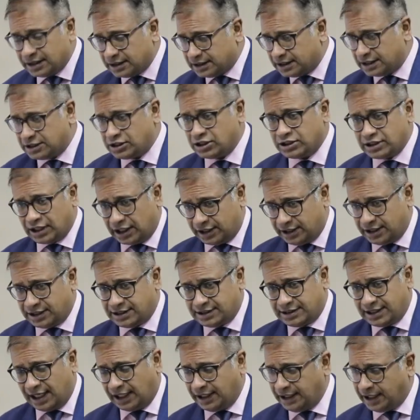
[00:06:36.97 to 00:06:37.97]
This is
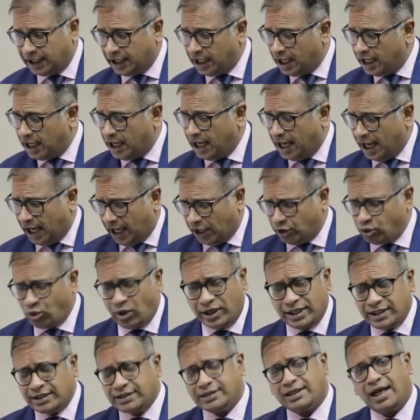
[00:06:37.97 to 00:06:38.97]
understanding, and your
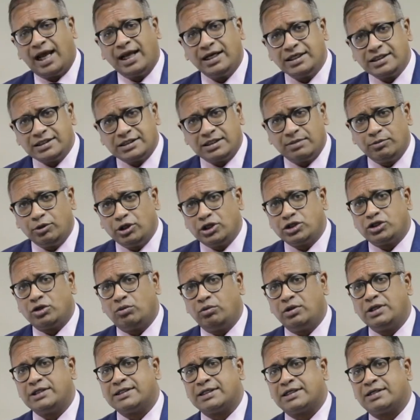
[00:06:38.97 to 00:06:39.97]
entire stimulation
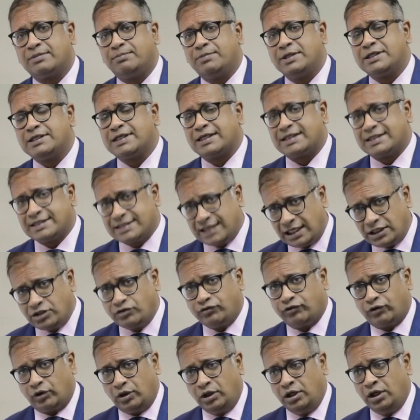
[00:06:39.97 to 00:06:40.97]
will be
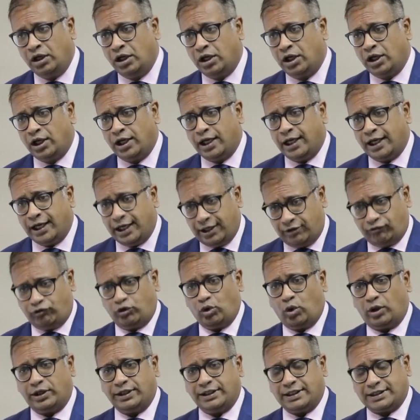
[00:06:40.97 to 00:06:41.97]
successful if
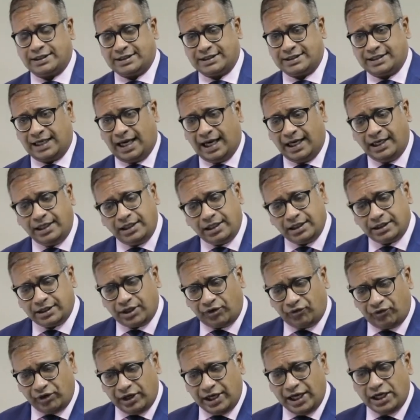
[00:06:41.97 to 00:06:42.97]
you understand
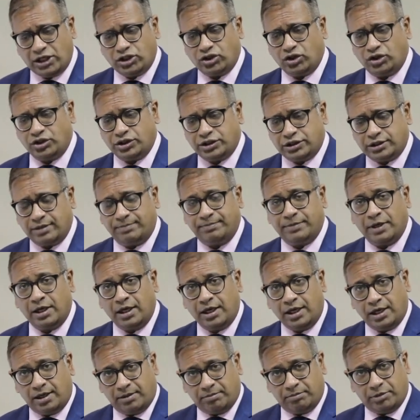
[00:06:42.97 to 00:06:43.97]
the relationship
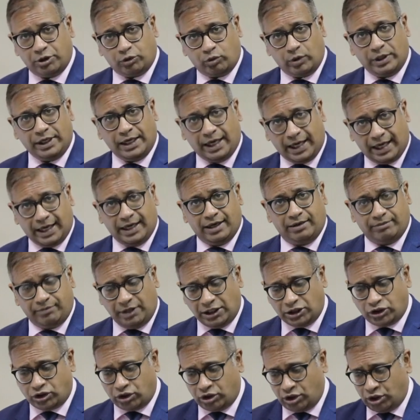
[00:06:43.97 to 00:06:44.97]
between
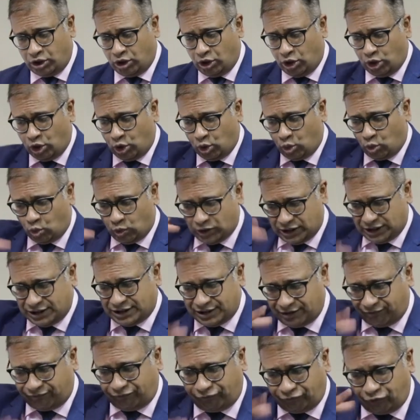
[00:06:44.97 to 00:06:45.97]
AMH, which
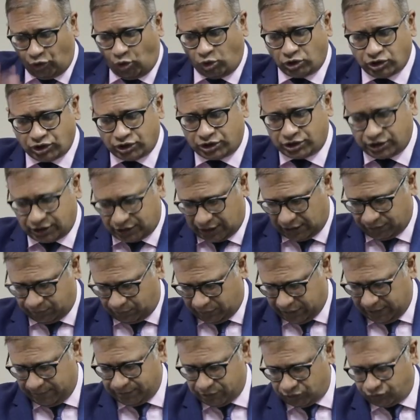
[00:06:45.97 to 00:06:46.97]
is the force
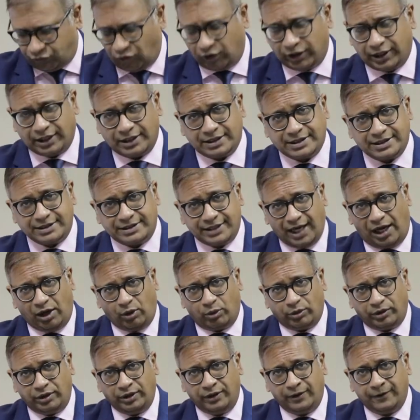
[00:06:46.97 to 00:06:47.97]
that keeps follicles
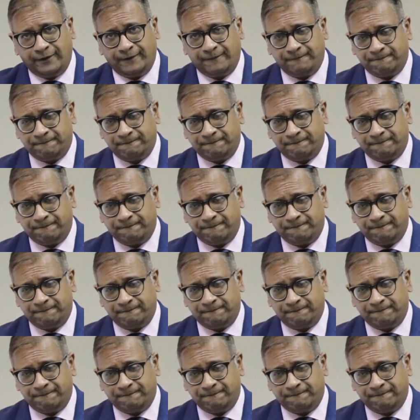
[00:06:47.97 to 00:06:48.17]
down,